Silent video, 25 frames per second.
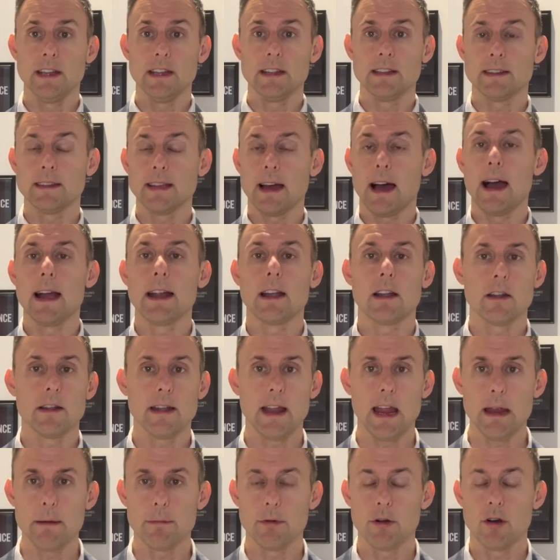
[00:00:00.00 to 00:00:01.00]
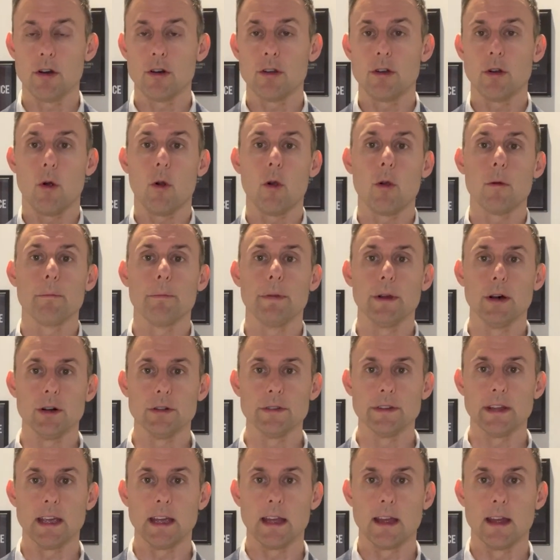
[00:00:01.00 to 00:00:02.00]
entire neighborhood or
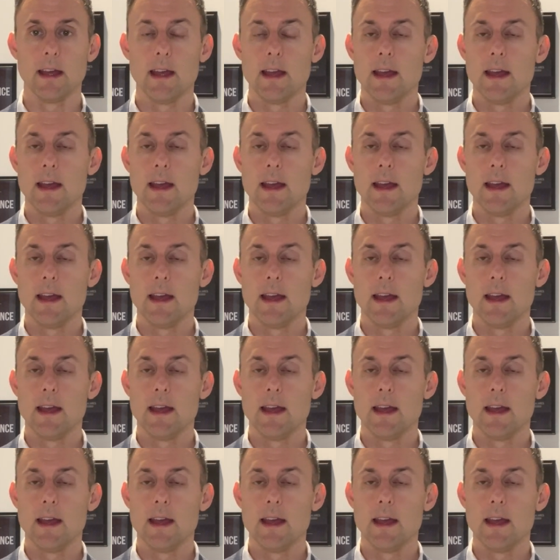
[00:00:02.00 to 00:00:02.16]
building.